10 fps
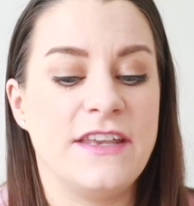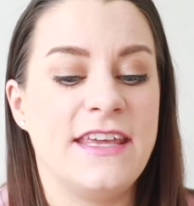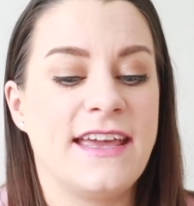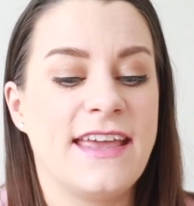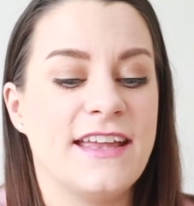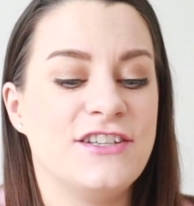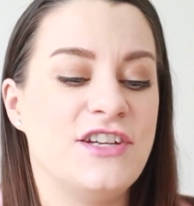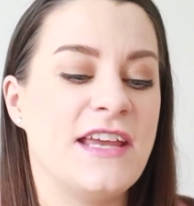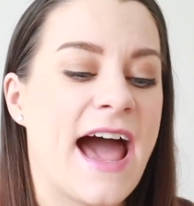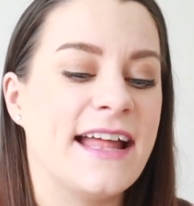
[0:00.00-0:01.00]
and
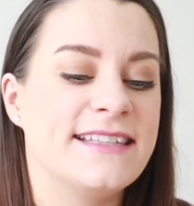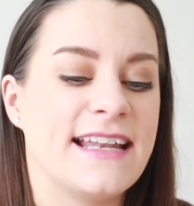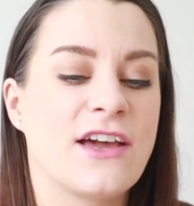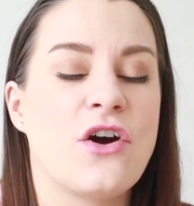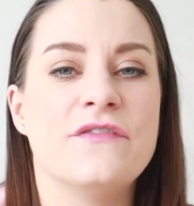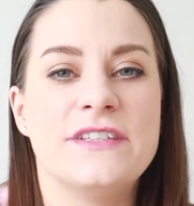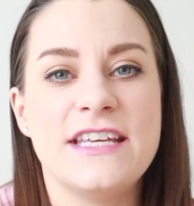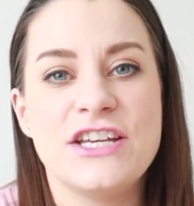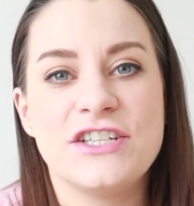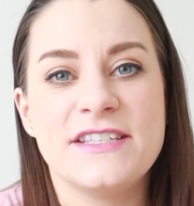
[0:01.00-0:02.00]
she adds like
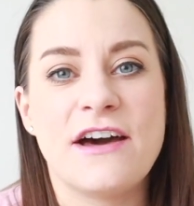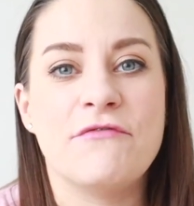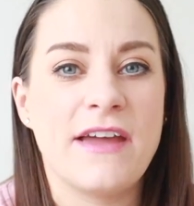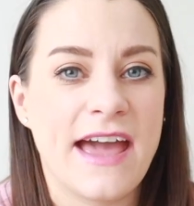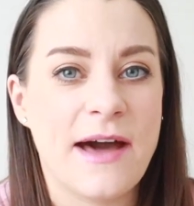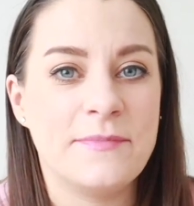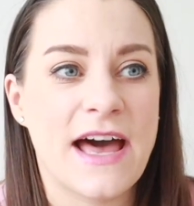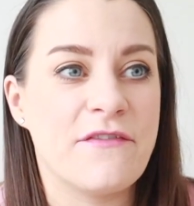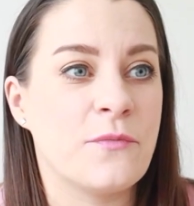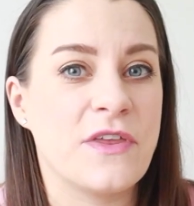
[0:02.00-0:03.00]
conversations that Rahab's
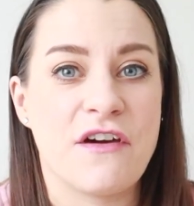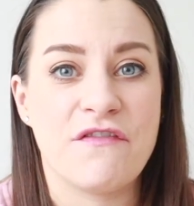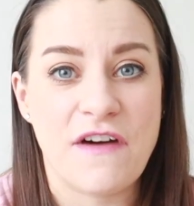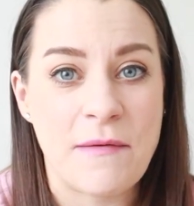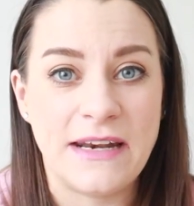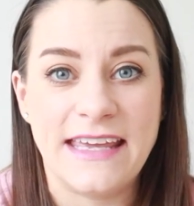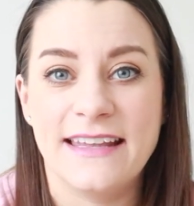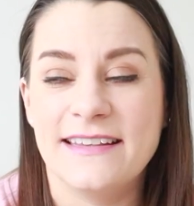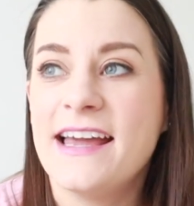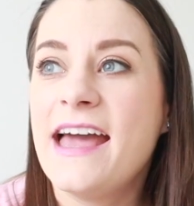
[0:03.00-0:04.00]
having with her family
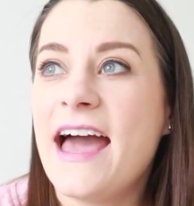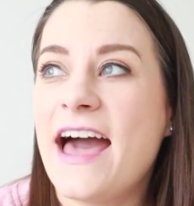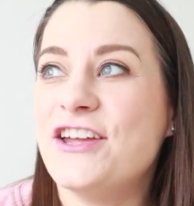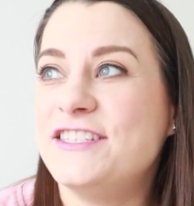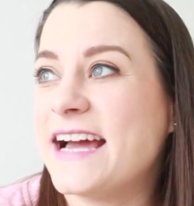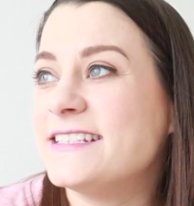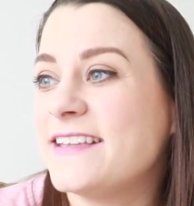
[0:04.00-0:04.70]
and her dad,